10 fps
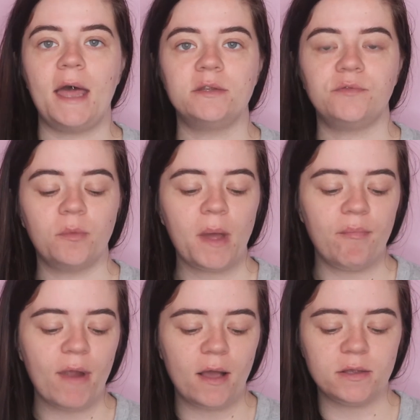and for my
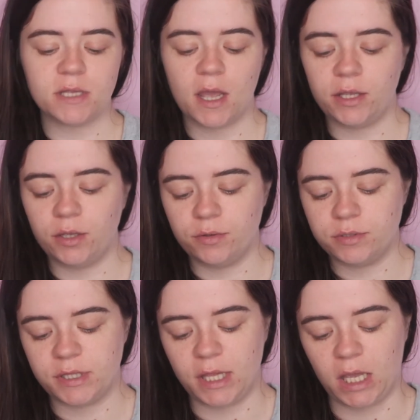brows I
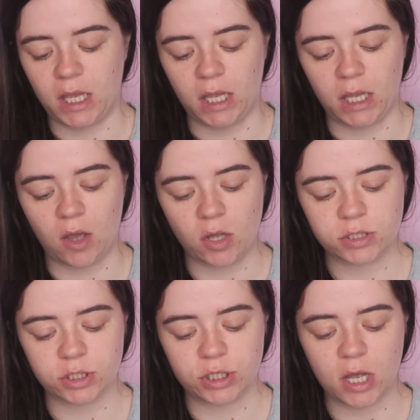use the
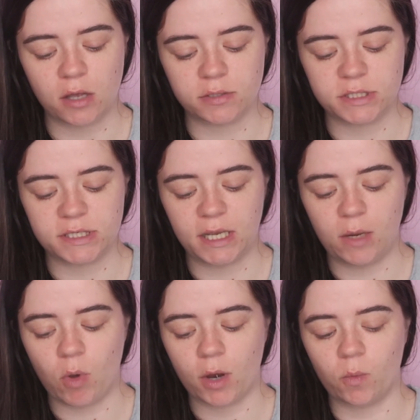
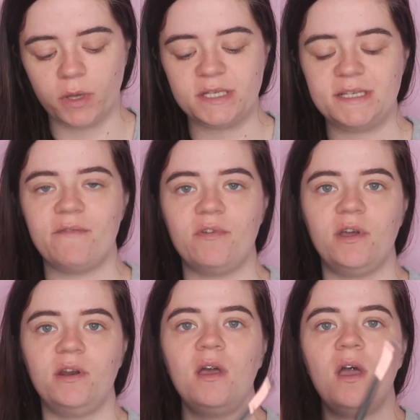xoxoxoxox
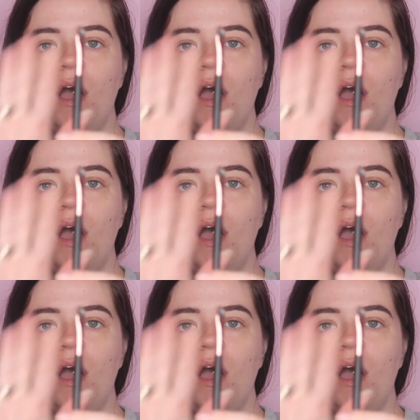C107,